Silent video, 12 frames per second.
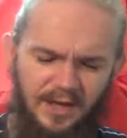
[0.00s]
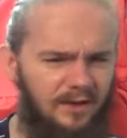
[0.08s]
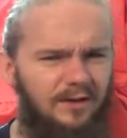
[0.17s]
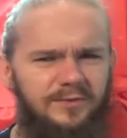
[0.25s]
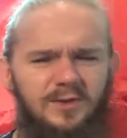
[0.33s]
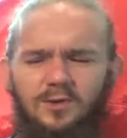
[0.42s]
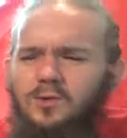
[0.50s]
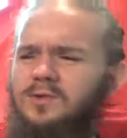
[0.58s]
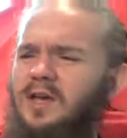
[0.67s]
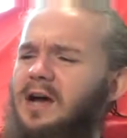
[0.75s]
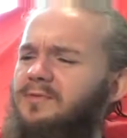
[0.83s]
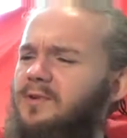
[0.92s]
I'd love to go
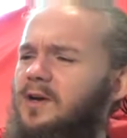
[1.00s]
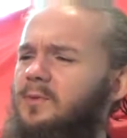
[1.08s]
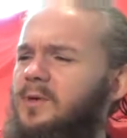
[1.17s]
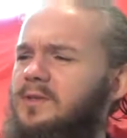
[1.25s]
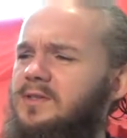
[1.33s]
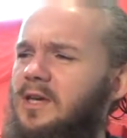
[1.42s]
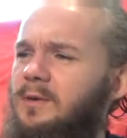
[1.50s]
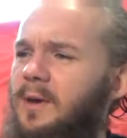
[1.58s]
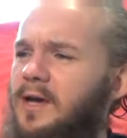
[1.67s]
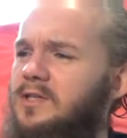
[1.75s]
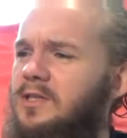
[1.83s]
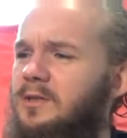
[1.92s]
to Africa one time
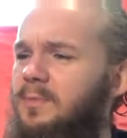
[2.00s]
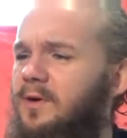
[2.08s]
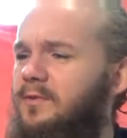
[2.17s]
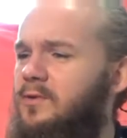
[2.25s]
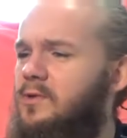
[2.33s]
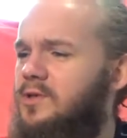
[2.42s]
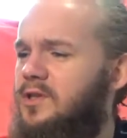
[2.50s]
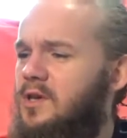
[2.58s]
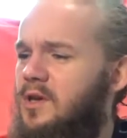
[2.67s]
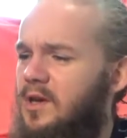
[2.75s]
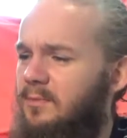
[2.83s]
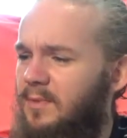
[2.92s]
actually, but of course
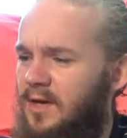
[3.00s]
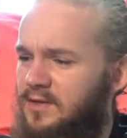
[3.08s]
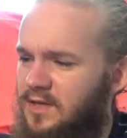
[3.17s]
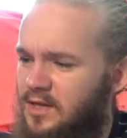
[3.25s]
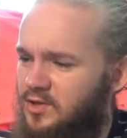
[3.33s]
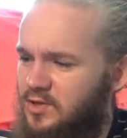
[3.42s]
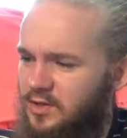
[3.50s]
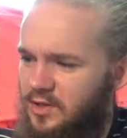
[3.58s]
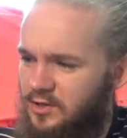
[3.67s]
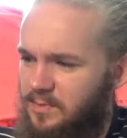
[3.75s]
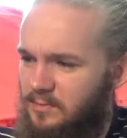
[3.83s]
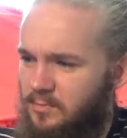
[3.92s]
my attention
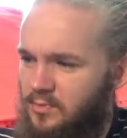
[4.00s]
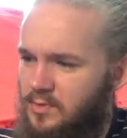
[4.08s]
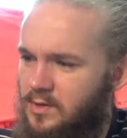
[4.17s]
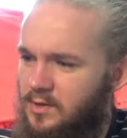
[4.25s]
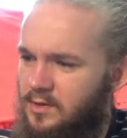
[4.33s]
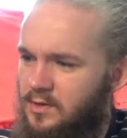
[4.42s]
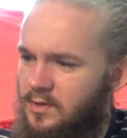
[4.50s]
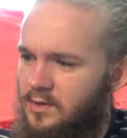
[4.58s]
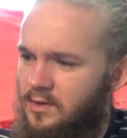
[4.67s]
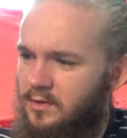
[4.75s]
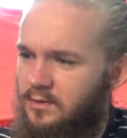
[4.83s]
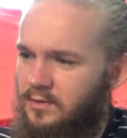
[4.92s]
has been more
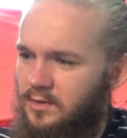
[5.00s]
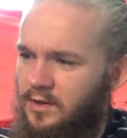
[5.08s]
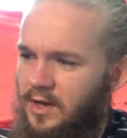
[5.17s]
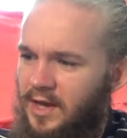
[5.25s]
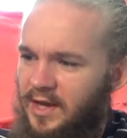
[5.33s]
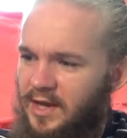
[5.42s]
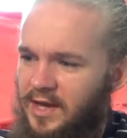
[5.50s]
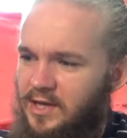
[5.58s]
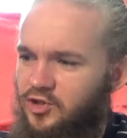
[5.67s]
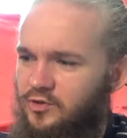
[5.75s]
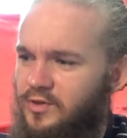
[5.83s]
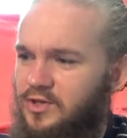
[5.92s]
on
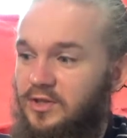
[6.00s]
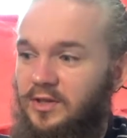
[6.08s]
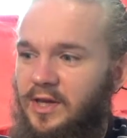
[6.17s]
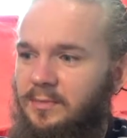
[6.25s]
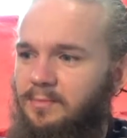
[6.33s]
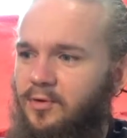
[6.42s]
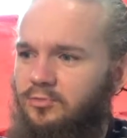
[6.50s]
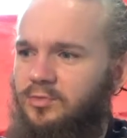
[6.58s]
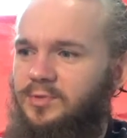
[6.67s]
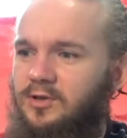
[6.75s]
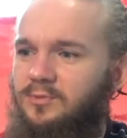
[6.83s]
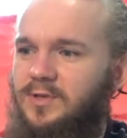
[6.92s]
Asia recently, and
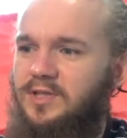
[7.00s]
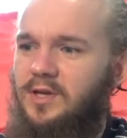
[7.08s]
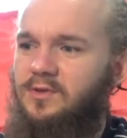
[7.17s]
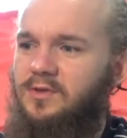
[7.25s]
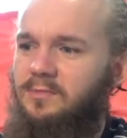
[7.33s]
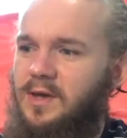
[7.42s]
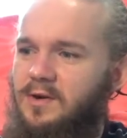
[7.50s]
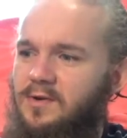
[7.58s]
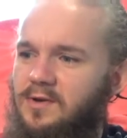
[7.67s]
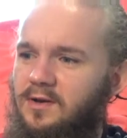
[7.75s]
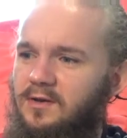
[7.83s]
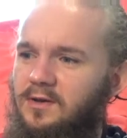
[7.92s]
probably it'll be South
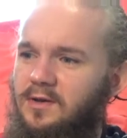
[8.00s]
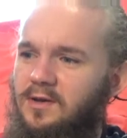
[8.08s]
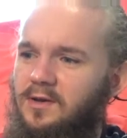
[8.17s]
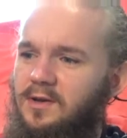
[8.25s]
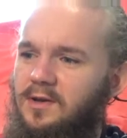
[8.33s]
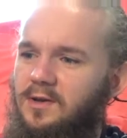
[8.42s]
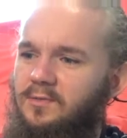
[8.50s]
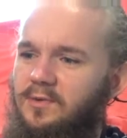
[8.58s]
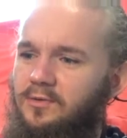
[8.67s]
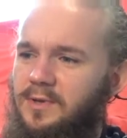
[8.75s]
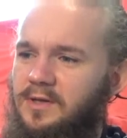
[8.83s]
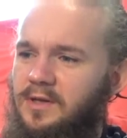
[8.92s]
America
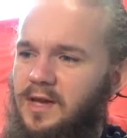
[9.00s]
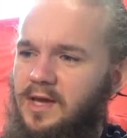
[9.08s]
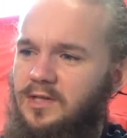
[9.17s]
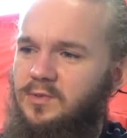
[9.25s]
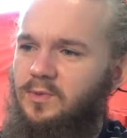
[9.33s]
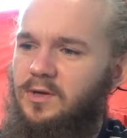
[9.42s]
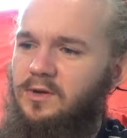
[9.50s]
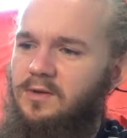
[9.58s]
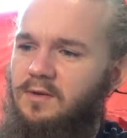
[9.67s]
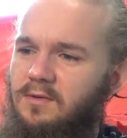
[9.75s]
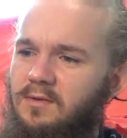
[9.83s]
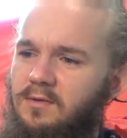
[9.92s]
will be the next one.
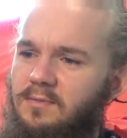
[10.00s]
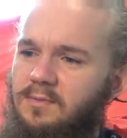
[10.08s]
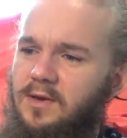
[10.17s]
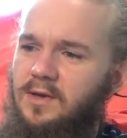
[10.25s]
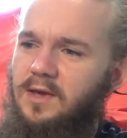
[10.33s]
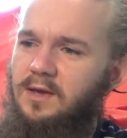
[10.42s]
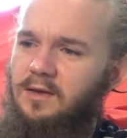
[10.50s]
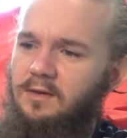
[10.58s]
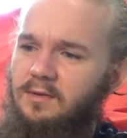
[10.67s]
But yeah,